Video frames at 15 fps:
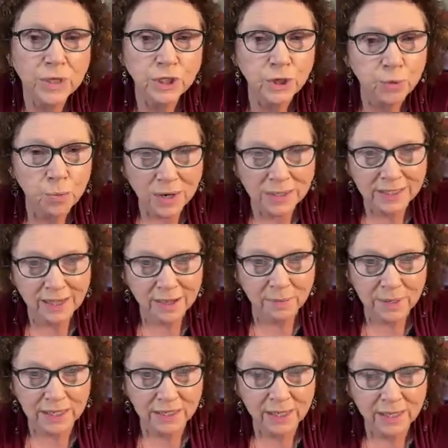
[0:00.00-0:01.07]
do you want to
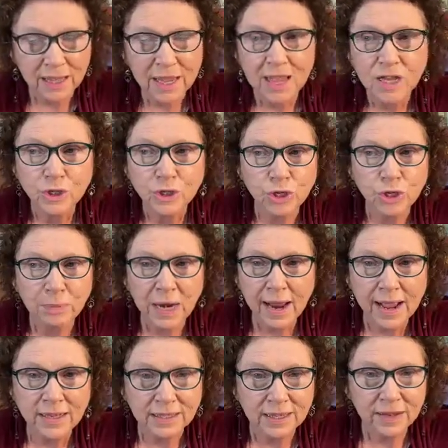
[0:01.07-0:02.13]
come in? Gemini
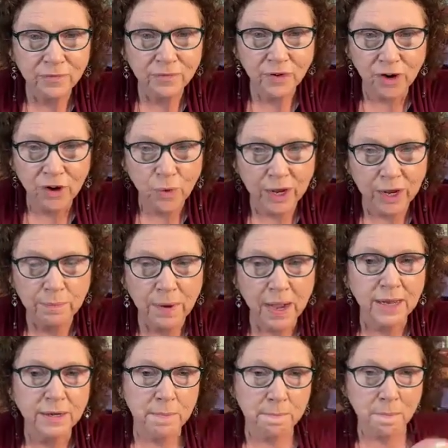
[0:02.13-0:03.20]
has that very quick
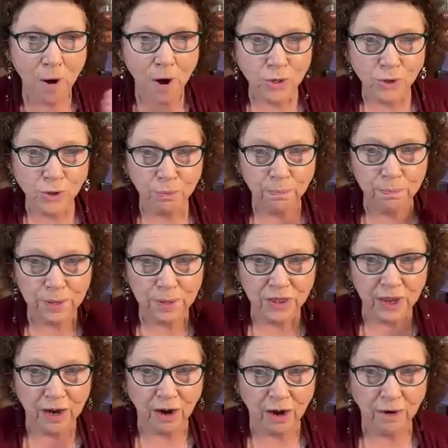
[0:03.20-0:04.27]
mind. Mars will be
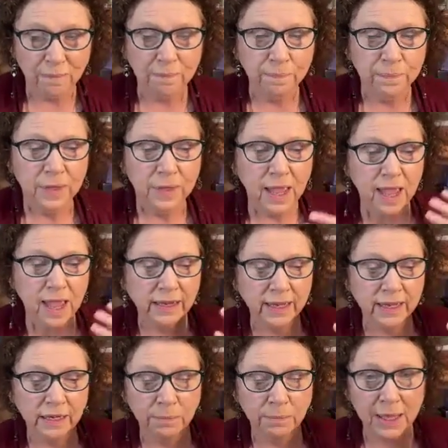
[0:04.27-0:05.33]
there and
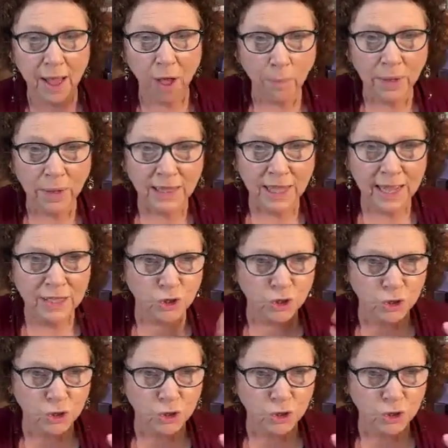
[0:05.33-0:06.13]
it'll be helping that.